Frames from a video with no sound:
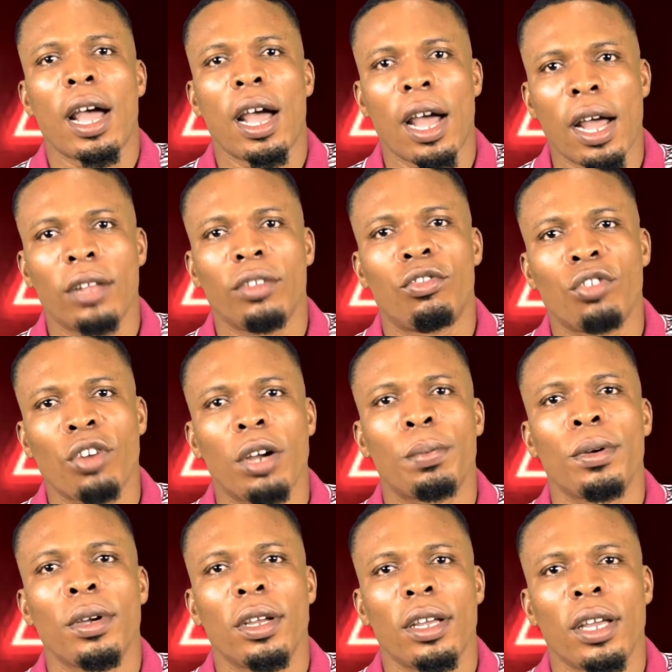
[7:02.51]
and drop
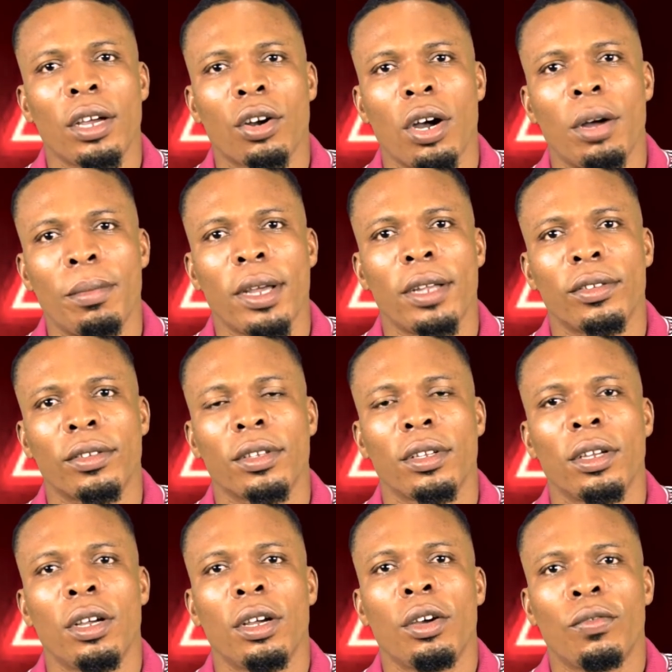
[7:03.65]
a comment
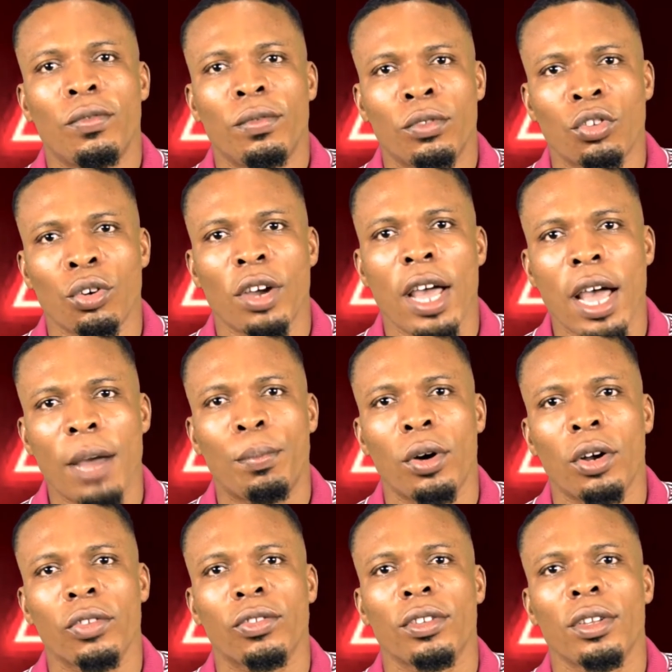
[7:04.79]
to help
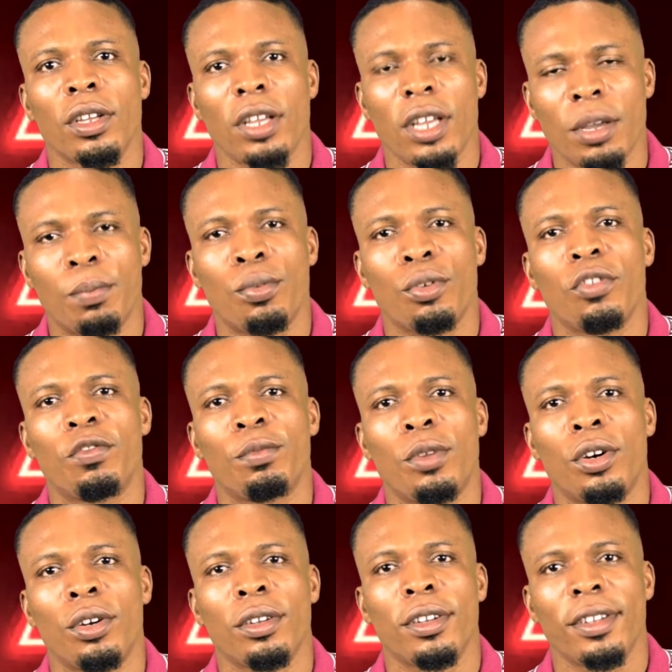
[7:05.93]
us improve
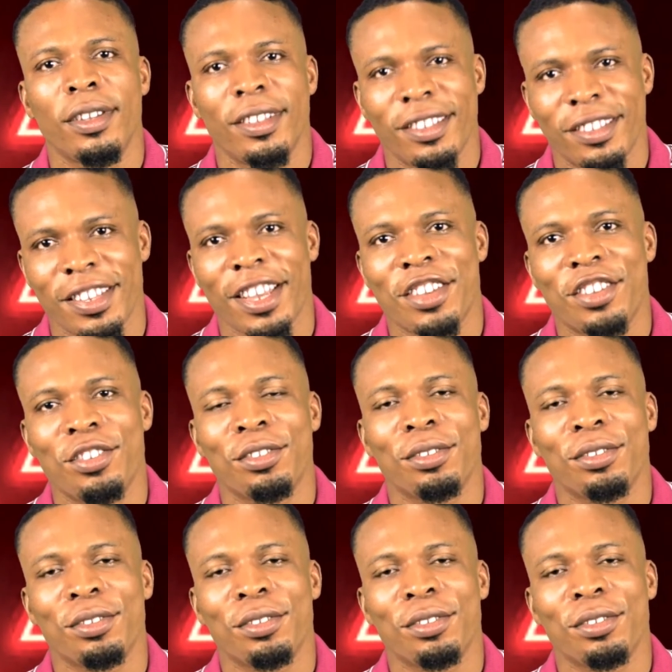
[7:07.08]
more. Thank you.